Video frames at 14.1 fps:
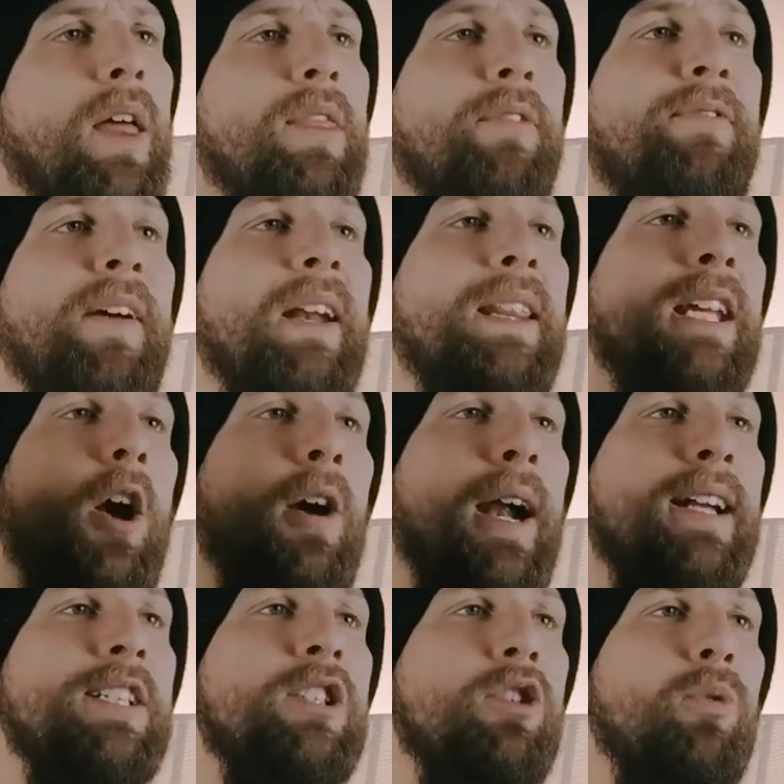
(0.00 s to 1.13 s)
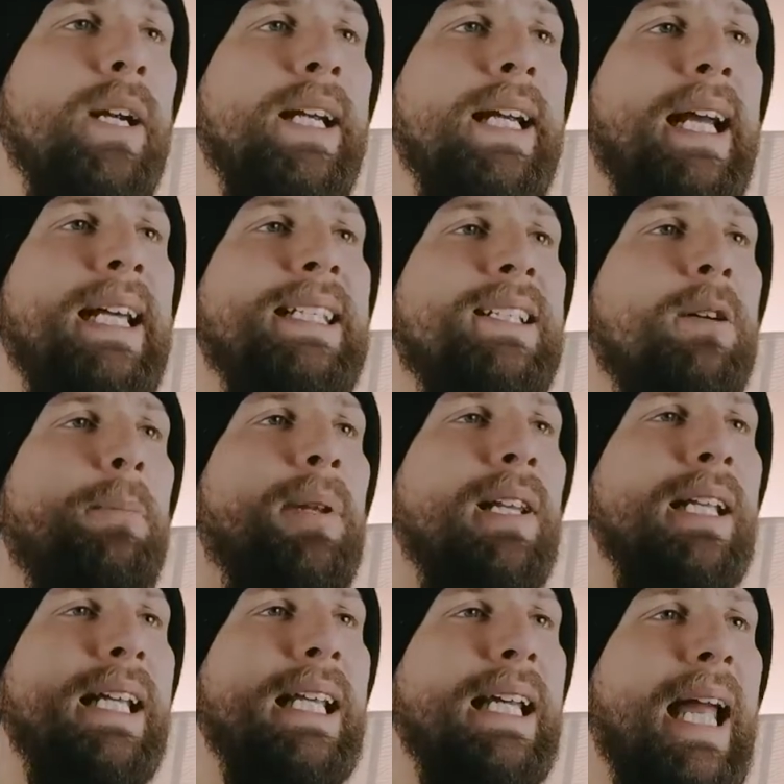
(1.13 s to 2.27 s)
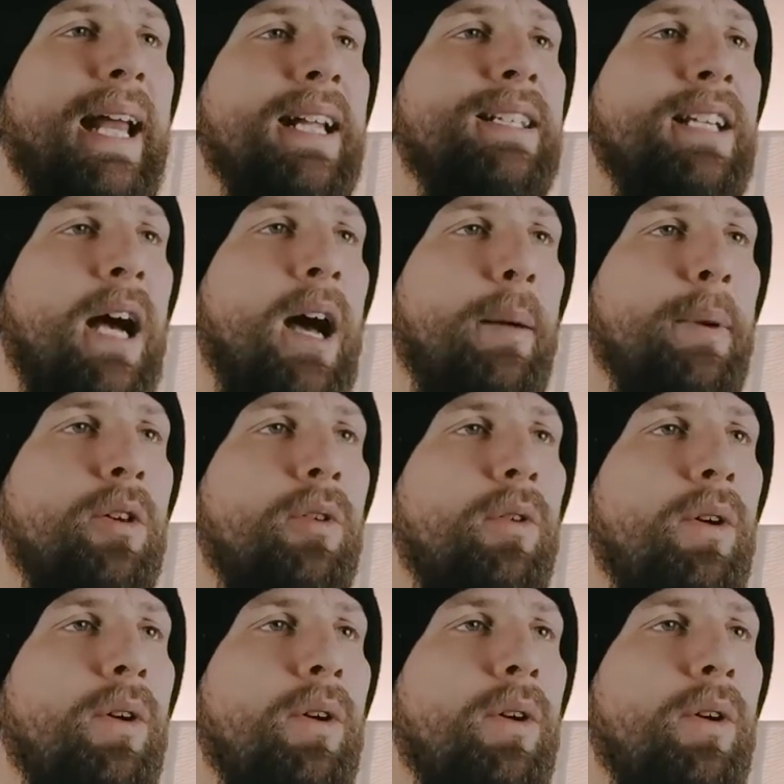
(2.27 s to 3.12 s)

the fit of the RX3 is completely anatomical.